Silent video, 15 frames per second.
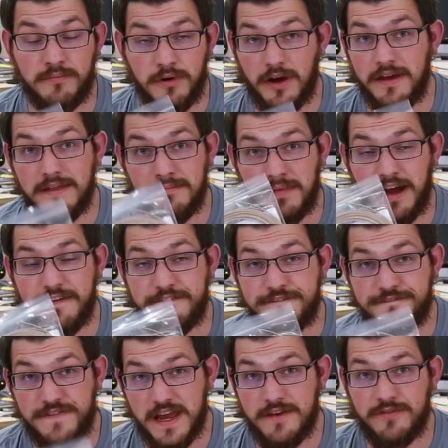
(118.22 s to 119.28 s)
probably my
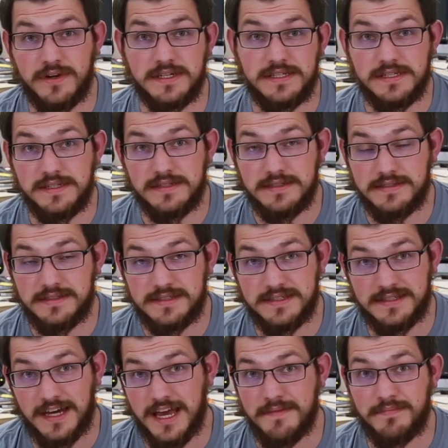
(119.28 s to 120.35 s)
favorite
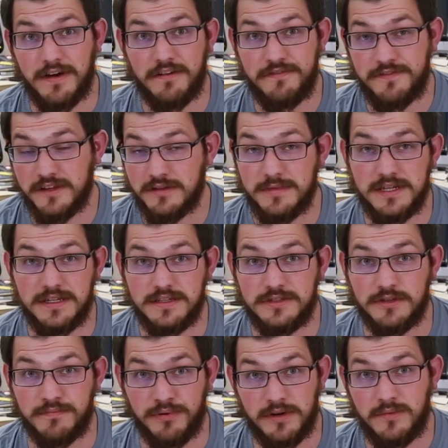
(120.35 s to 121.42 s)
type of filament
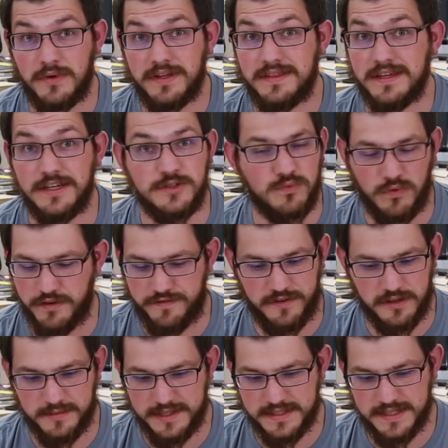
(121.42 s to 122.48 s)
to print with is wood
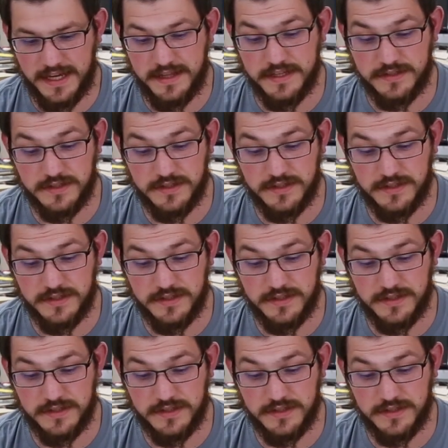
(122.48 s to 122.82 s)
filament, and